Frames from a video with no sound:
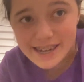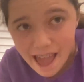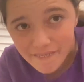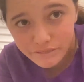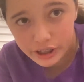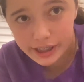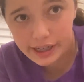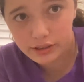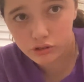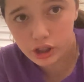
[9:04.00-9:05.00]

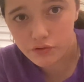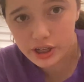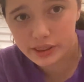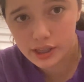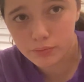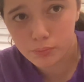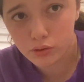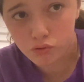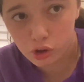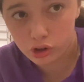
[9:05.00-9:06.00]
definitely read this
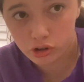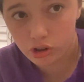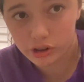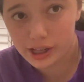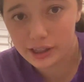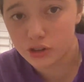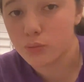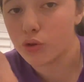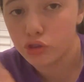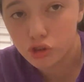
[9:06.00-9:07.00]
book, Roller Girl, guys. You
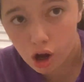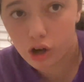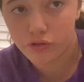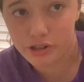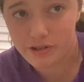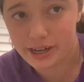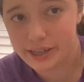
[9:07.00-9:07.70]
will not regret